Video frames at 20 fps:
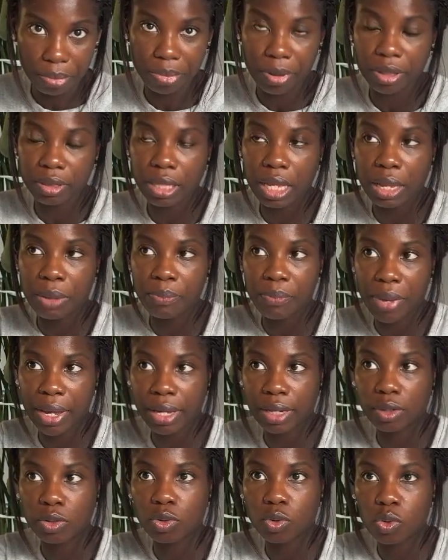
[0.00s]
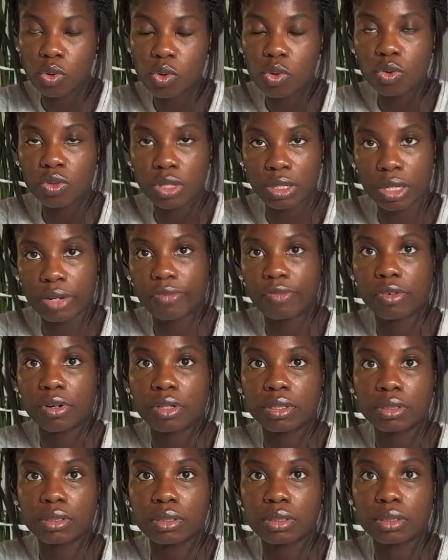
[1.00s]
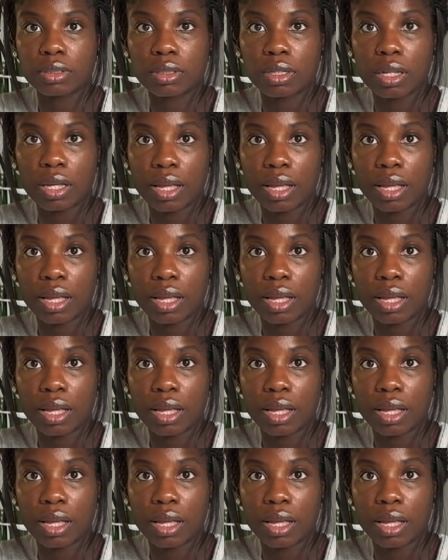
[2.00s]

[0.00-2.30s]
but they made all the difference